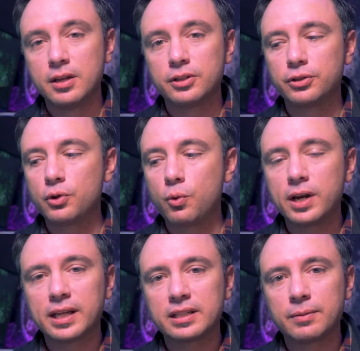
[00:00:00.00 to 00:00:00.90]
So you'll
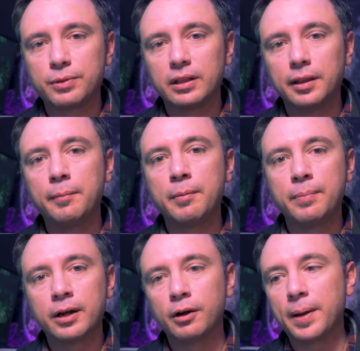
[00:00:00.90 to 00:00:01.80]
want to get something a little bit
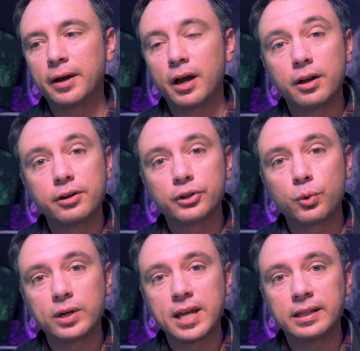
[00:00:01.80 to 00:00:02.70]
bigger, about
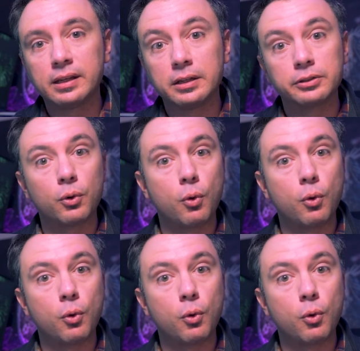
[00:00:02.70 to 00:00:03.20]
128 gigs